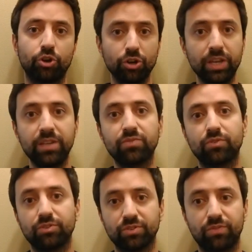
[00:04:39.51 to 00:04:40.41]
cookies
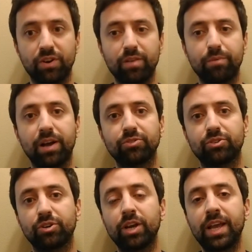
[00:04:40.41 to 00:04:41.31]
for the Safari
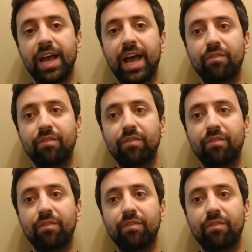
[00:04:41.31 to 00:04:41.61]
browser,